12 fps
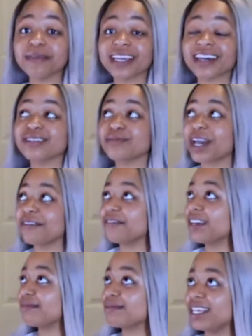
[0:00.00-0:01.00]
because my
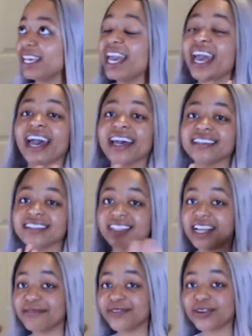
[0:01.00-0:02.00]
family has
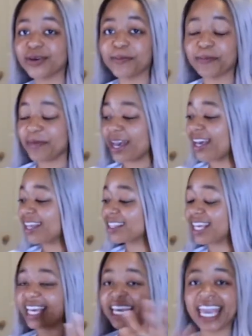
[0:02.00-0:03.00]
never met
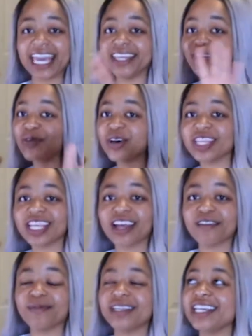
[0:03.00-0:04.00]
like anyone that
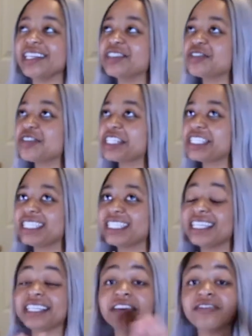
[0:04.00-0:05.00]
I've been interested
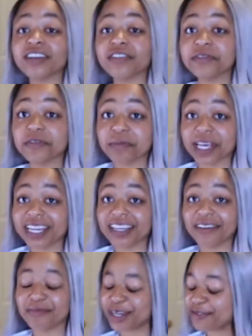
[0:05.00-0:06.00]
in. They've never even met
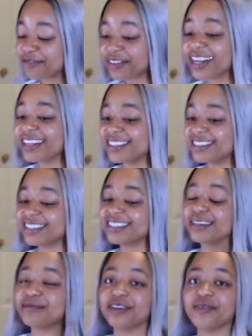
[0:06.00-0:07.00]
any of my friends,
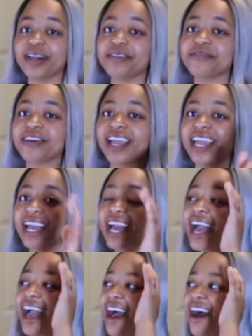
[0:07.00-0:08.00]
to be quite frank.
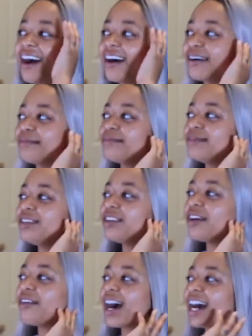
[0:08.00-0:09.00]
You
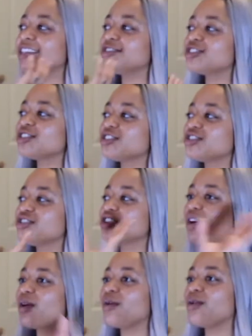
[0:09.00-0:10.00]
know, I just
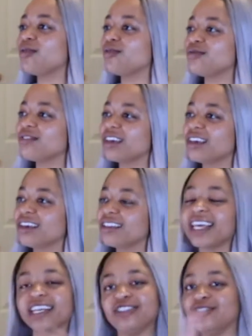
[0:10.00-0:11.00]
don't
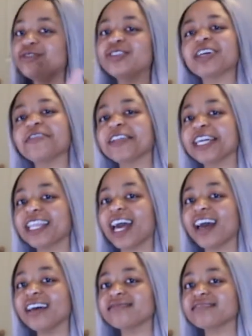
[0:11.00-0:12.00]
like do stuff like
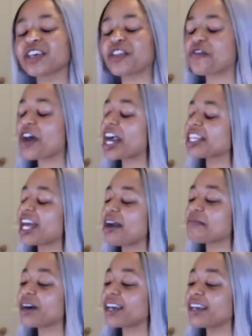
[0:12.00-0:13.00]
that. So the fact
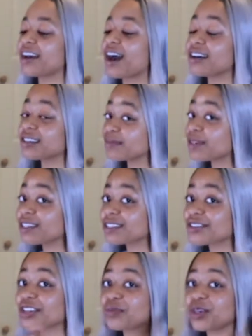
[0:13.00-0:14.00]
that my husband is
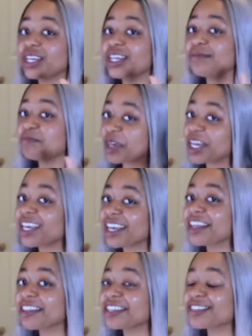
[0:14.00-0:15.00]
going to be making
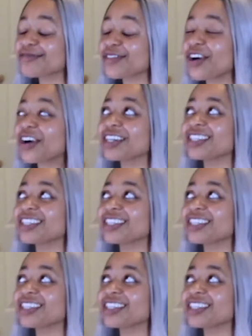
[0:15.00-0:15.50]
it this far,